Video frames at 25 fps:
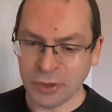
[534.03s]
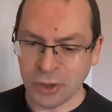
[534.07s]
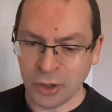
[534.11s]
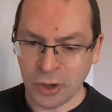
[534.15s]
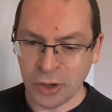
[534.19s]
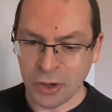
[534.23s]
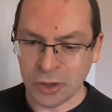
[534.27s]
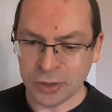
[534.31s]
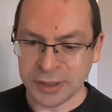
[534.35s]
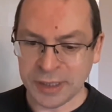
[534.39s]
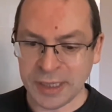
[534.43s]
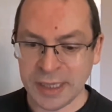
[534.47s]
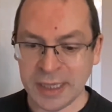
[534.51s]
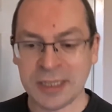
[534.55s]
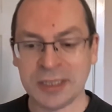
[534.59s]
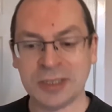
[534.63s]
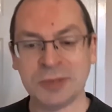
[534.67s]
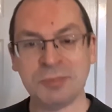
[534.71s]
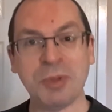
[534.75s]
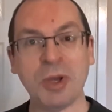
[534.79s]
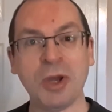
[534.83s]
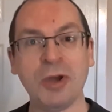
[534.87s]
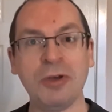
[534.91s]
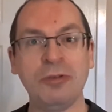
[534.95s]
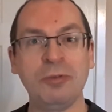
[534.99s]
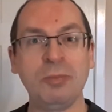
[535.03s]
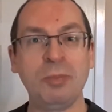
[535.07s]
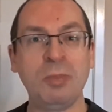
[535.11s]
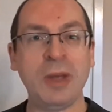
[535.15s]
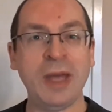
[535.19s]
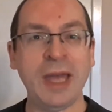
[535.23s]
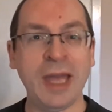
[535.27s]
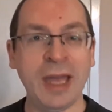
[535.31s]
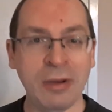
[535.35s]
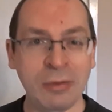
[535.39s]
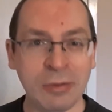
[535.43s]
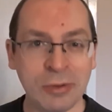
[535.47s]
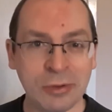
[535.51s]
God is both
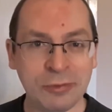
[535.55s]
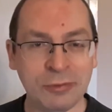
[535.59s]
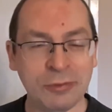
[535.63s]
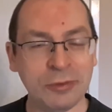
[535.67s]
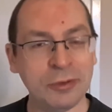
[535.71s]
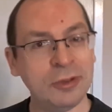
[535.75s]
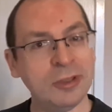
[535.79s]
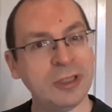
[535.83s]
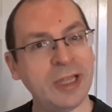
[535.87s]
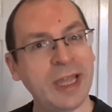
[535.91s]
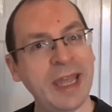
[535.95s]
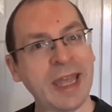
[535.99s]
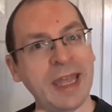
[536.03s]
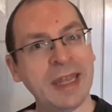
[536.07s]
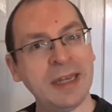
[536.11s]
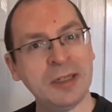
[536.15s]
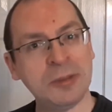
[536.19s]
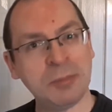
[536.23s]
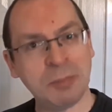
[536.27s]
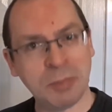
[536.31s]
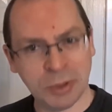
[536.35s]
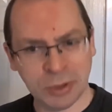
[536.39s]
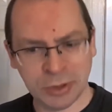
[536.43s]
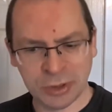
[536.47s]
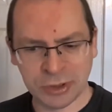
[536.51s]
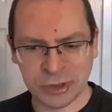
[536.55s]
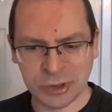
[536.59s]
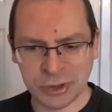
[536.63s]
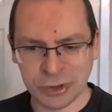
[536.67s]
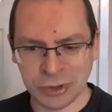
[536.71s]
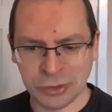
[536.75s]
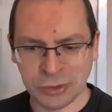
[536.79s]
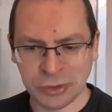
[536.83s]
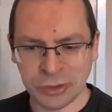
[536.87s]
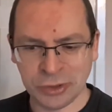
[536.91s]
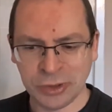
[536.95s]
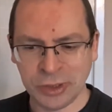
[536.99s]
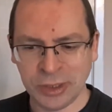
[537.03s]
powerful and
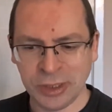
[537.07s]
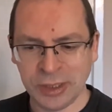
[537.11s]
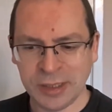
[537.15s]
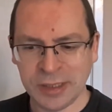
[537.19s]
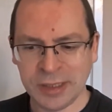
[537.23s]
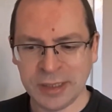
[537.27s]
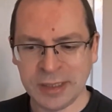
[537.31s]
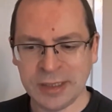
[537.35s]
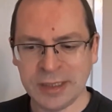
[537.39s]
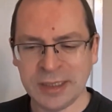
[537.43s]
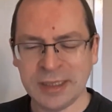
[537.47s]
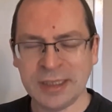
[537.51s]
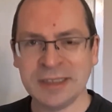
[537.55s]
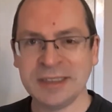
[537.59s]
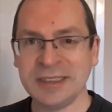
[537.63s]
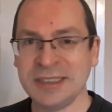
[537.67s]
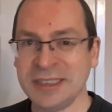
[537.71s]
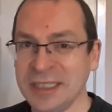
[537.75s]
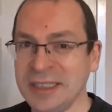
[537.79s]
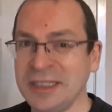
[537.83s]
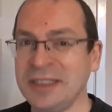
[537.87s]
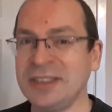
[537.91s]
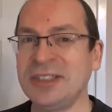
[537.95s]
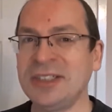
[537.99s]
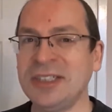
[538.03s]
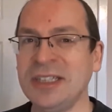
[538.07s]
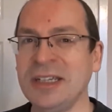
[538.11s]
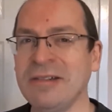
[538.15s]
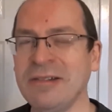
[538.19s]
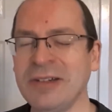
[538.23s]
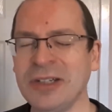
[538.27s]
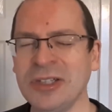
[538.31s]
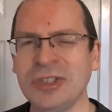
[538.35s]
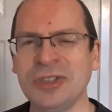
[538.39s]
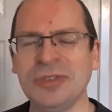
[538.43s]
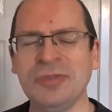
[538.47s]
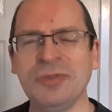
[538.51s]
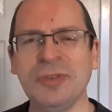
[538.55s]
personal, sin is
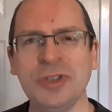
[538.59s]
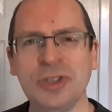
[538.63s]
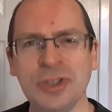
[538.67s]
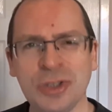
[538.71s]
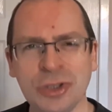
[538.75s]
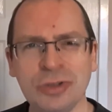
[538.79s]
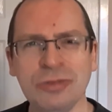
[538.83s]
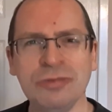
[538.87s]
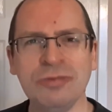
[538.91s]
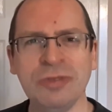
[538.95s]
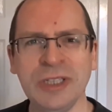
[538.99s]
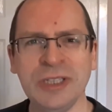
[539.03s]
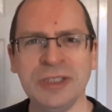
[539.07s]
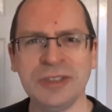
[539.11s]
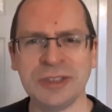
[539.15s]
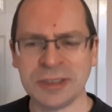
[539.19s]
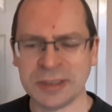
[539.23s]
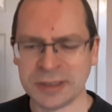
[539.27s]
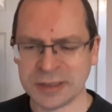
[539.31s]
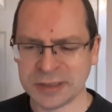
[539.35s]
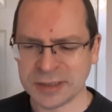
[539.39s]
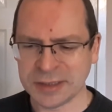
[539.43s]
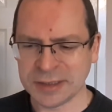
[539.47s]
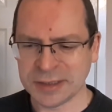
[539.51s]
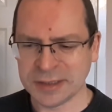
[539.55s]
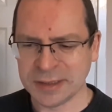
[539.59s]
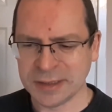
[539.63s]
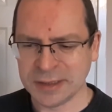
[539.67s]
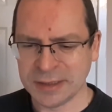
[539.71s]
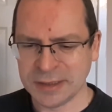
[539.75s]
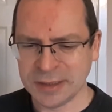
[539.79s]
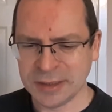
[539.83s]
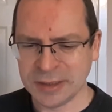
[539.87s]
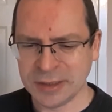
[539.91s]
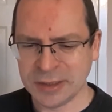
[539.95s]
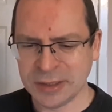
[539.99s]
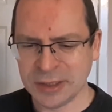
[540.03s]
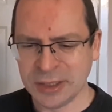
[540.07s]
serious for two reasons.
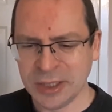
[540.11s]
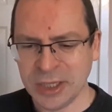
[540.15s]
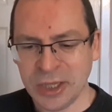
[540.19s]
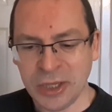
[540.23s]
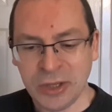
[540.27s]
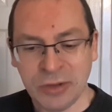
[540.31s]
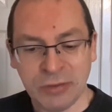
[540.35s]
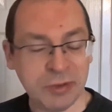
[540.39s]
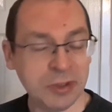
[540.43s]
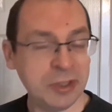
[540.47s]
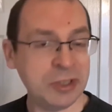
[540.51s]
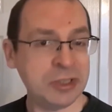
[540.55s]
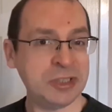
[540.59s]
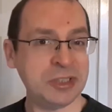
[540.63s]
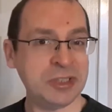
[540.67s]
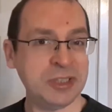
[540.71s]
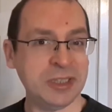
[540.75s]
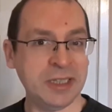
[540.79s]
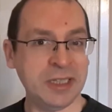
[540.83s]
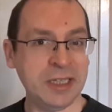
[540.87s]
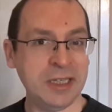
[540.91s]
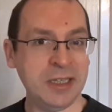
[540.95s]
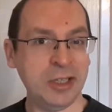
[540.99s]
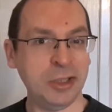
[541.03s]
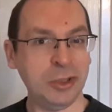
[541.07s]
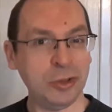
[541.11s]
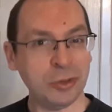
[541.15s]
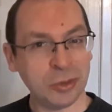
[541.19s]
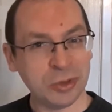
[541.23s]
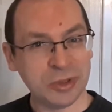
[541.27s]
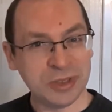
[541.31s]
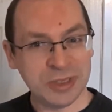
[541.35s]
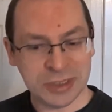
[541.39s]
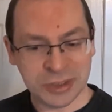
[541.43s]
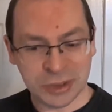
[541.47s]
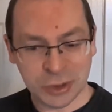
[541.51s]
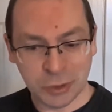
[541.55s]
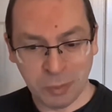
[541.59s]
Firstly,
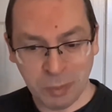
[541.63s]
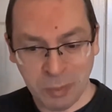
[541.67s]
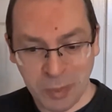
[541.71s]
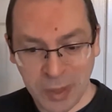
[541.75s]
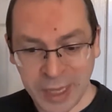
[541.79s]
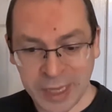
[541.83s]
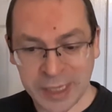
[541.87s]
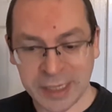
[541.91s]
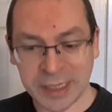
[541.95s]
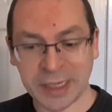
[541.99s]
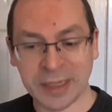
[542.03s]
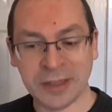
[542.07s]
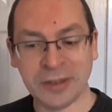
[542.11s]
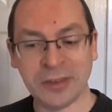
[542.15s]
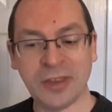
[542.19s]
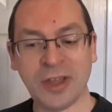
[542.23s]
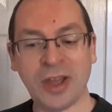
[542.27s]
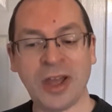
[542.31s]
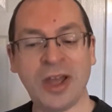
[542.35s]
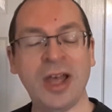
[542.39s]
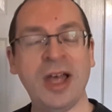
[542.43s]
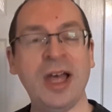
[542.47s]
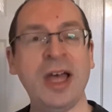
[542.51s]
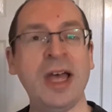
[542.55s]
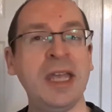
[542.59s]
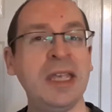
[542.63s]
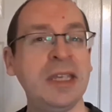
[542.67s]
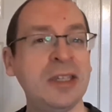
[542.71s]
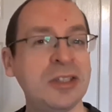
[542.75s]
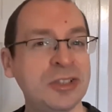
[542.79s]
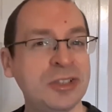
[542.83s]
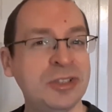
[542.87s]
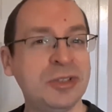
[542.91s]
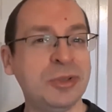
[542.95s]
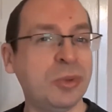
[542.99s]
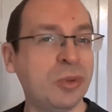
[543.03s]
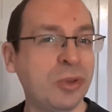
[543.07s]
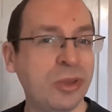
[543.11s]
you're disobeying the
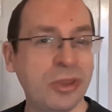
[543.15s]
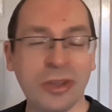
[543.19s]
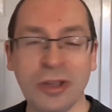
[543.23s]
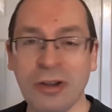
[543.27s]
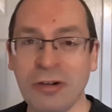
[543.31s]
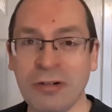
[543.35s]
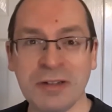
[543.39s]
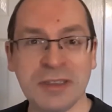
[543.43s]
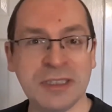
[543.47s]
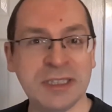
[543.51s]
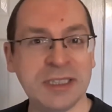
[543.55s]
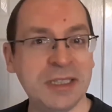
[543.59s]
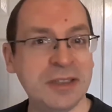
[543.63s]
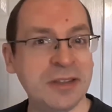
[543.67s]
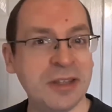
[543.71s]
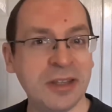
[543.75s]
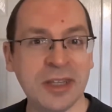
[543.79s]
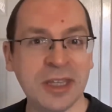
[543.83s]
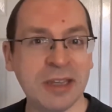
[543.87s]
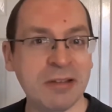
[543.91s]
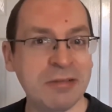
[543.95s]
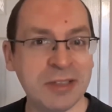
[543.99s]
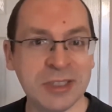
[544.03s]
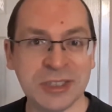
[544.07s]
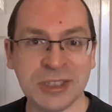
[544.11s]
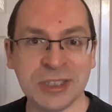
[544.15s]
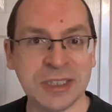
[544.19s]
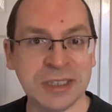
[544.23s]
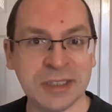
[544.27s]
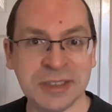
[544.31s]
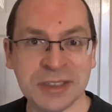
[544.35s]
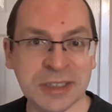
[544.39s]
highest authority that there is in